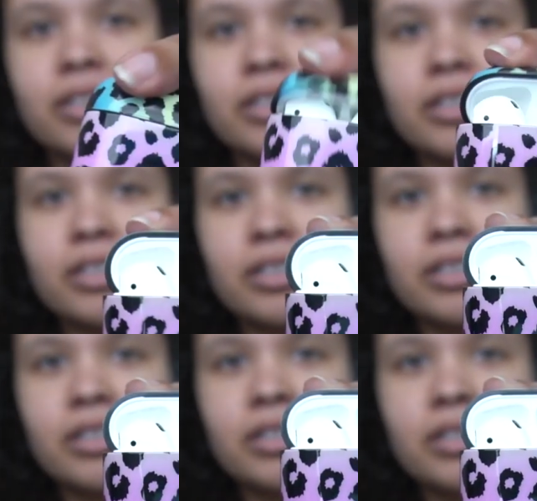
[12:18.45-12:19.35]

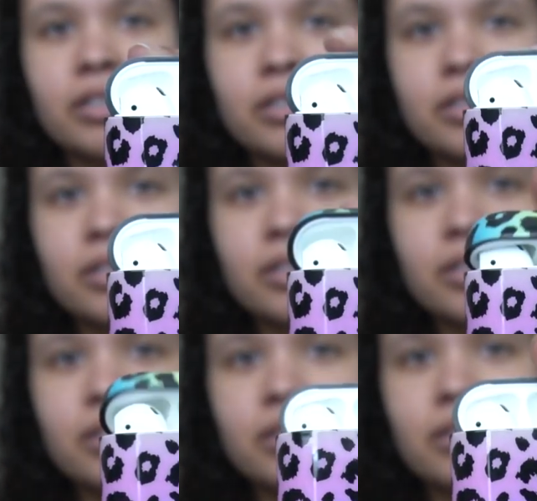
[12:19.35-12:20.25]

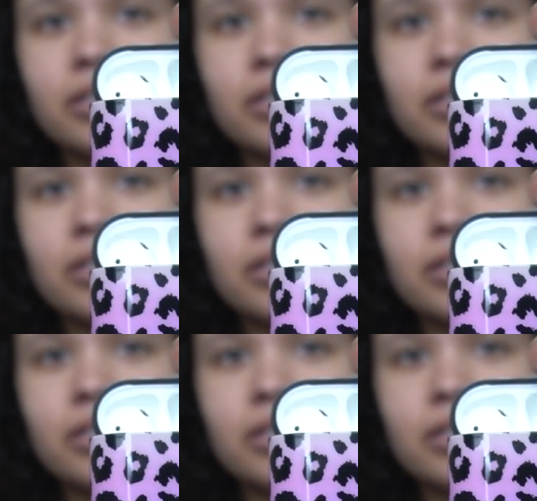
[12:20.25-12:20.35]
(no one is talking)